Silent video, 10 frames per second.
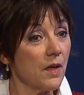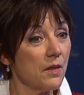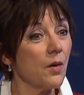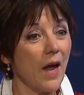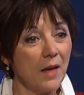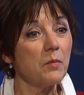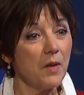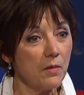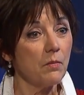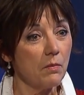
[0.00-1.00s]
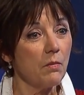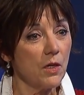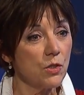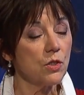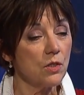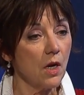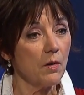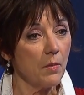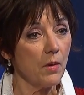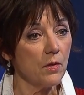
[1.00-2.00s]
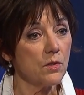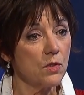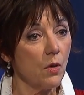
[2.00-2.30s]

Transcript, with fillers: there hadn't been much done about it.